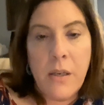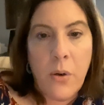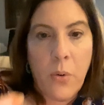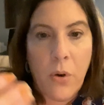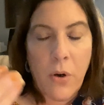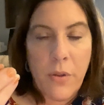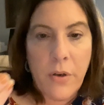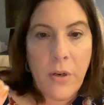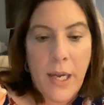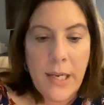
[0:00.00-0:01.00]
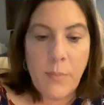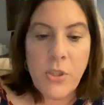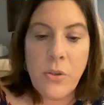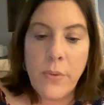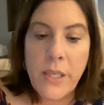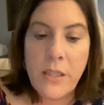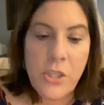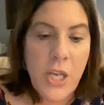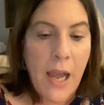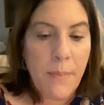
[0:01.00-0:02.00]
or they're not able to read the
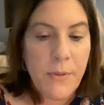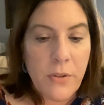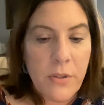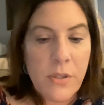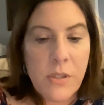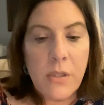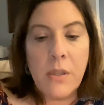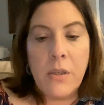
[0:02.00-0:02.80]
chapters,